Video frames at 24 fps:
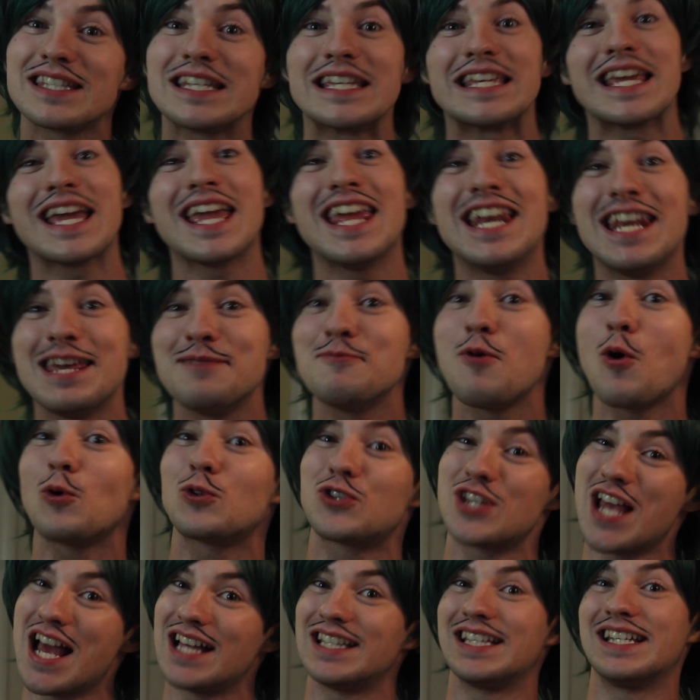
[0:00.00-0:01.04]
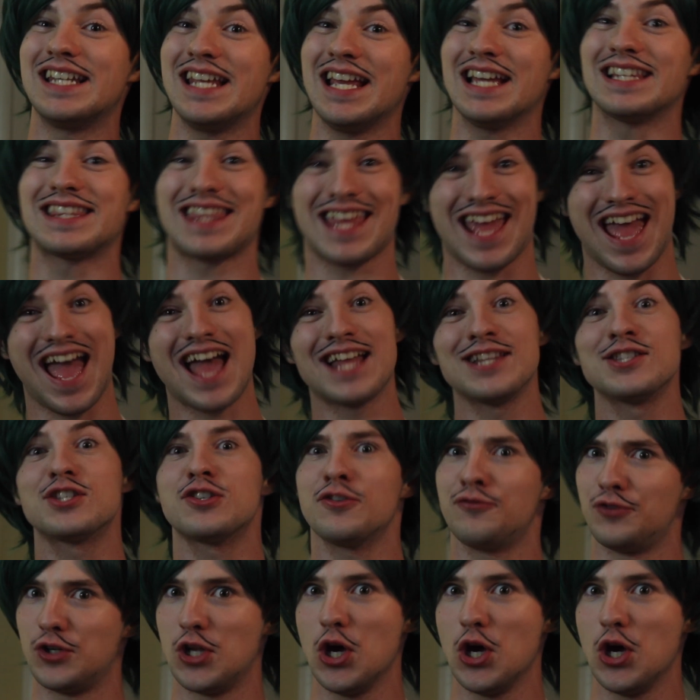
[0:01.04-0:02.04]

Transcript: to gain immortality at the hands of